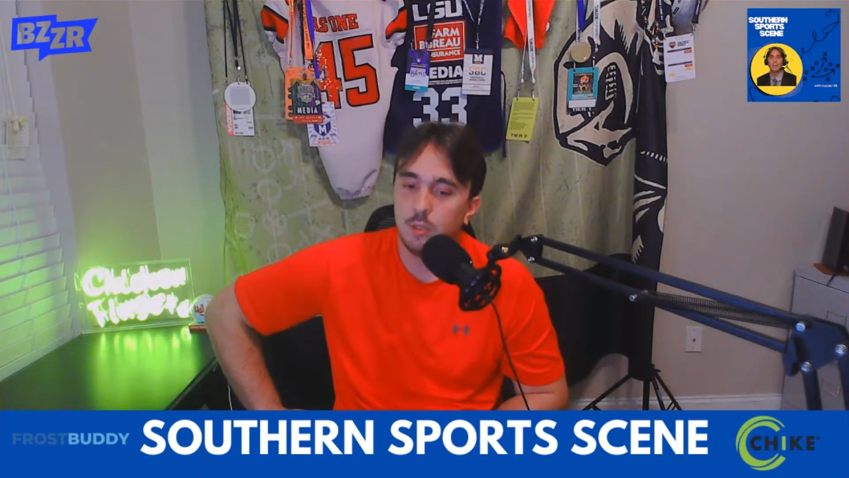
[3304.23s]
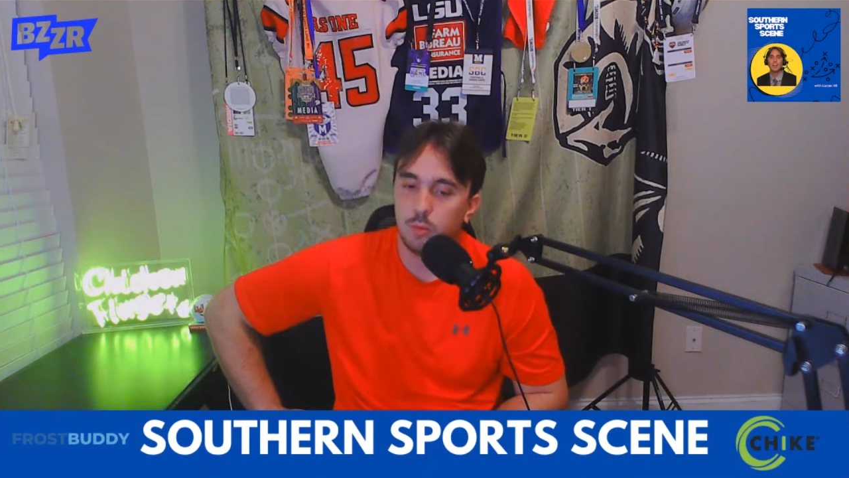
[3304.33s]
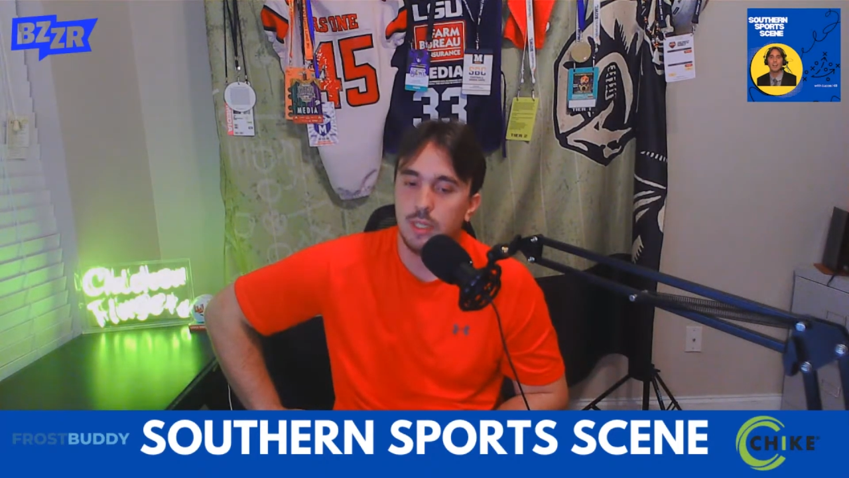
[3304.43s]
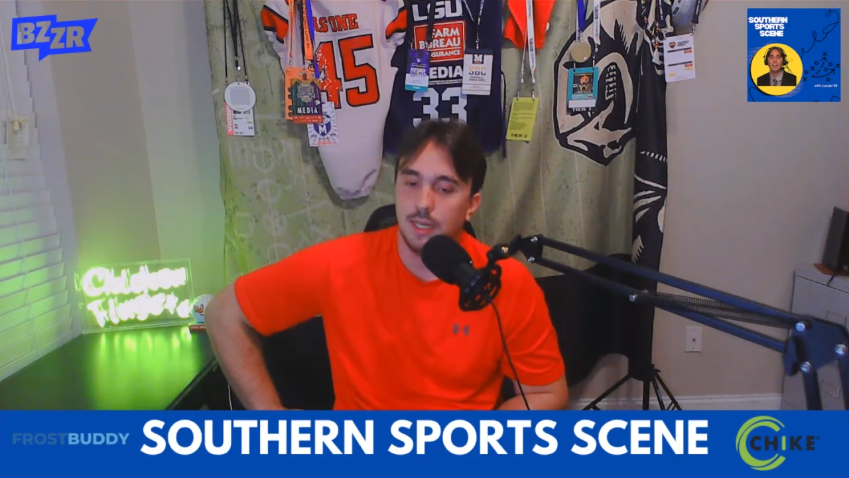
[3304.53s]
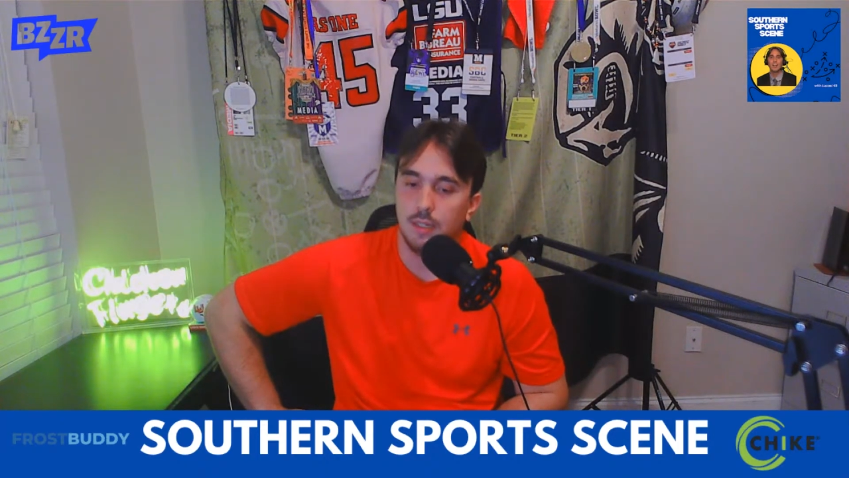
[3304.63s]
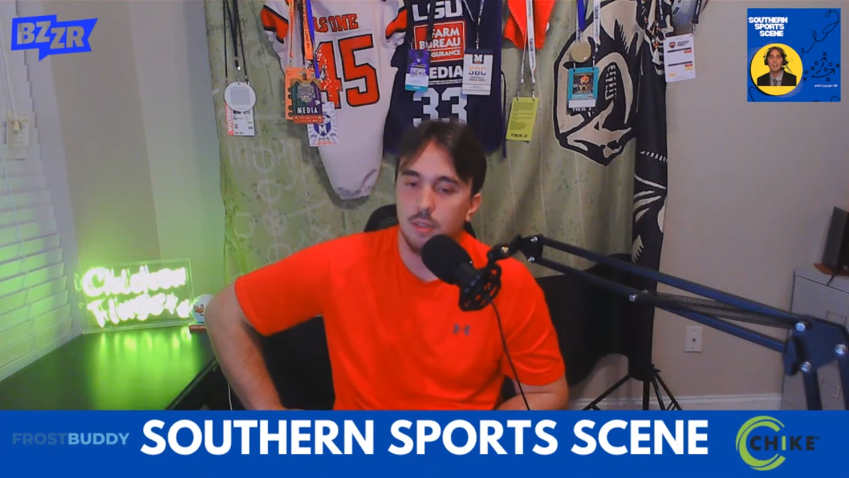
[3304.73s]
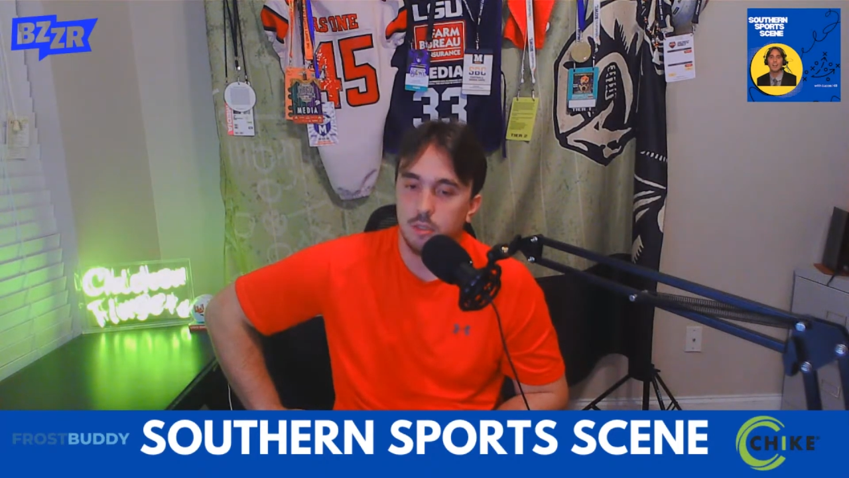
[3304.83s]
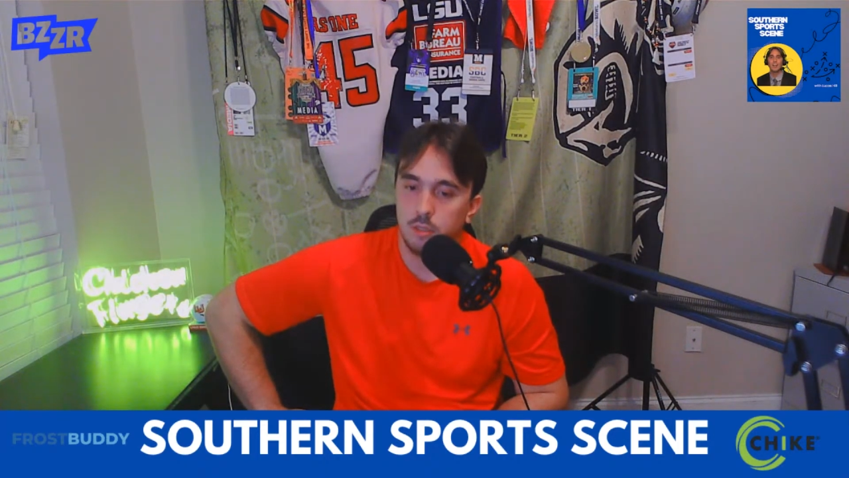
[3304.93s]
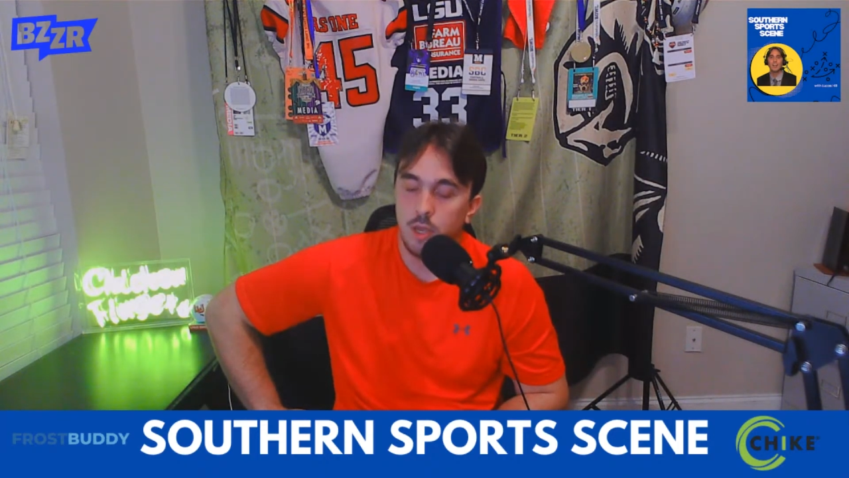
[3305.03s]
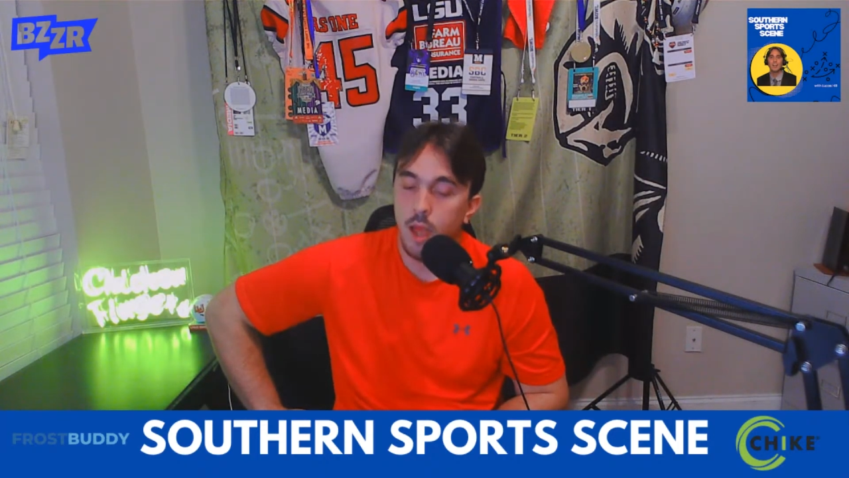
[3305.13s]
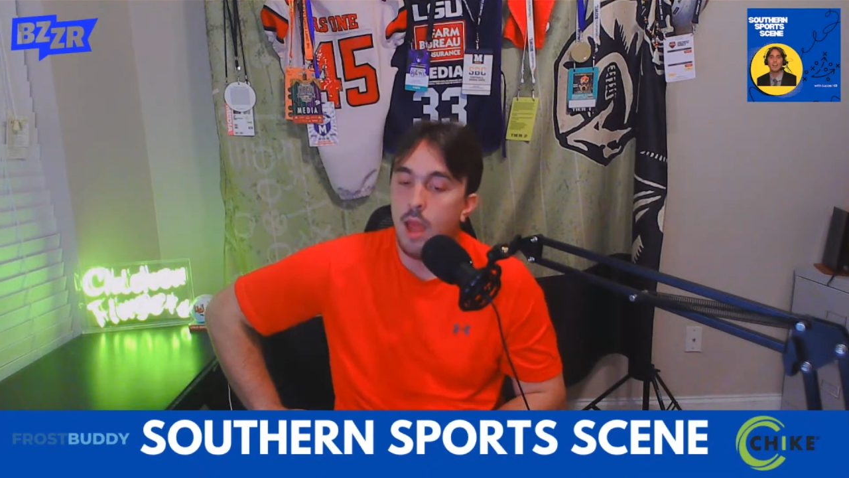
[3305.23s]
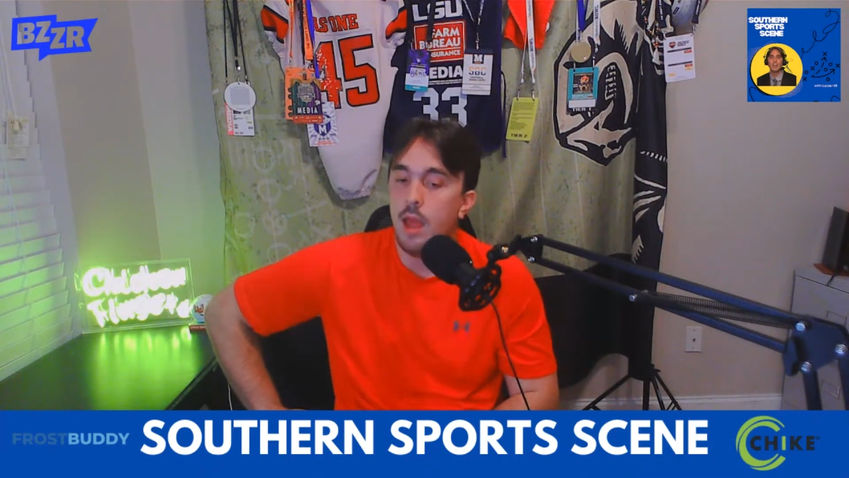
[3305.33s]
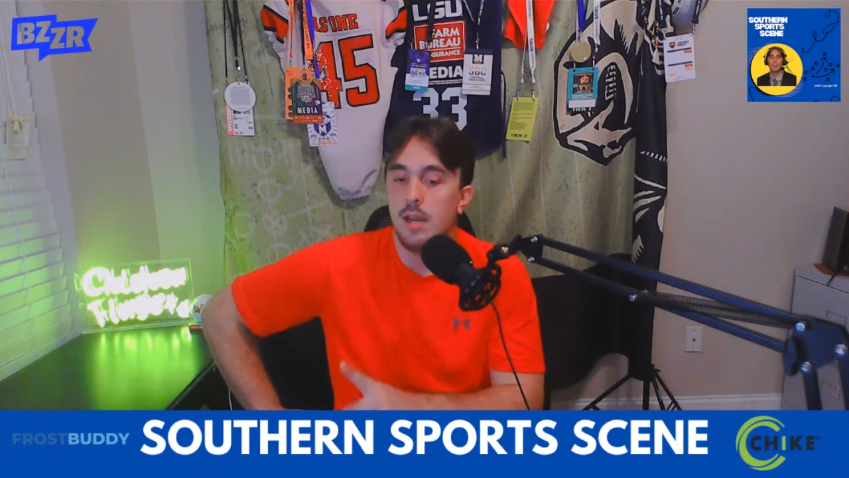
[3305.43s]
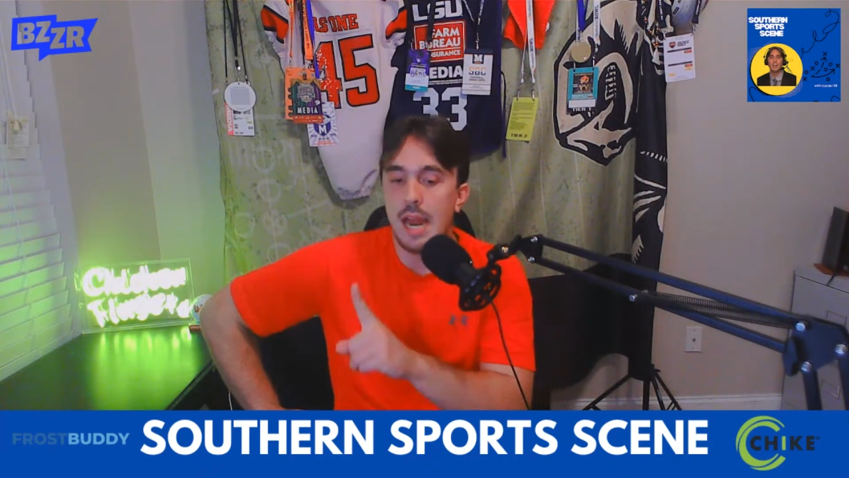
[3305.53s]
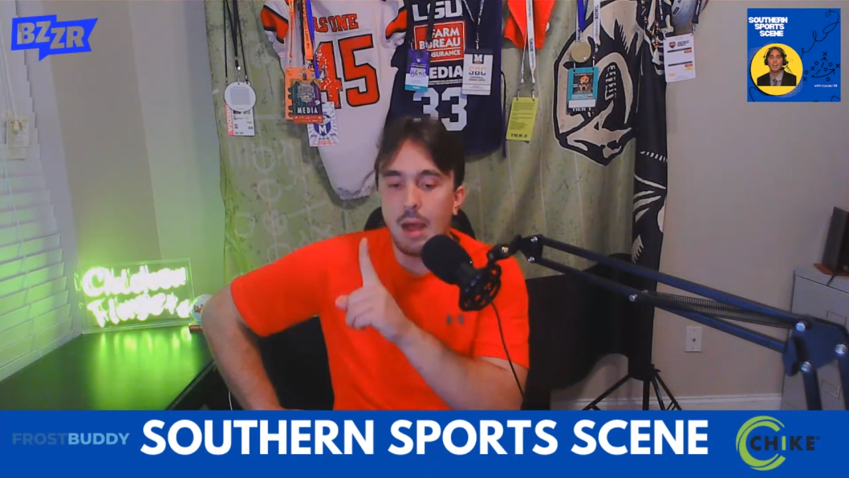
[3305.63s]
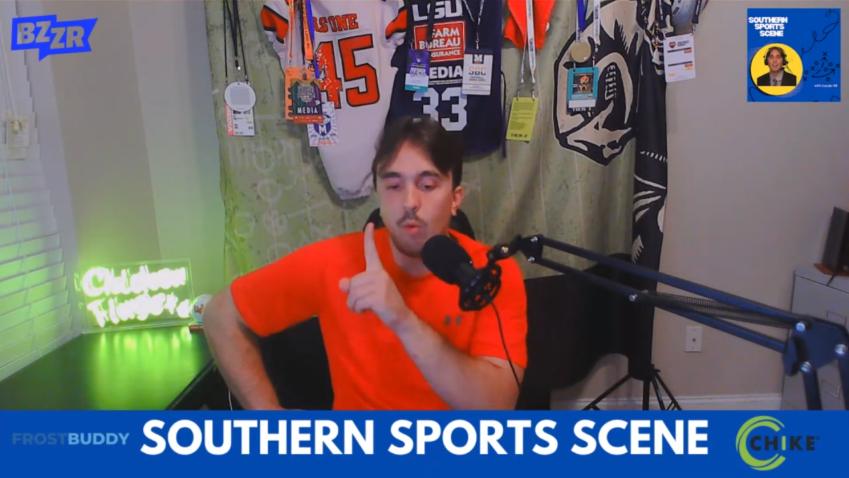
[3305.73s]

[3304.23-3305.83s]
ridiculous. Not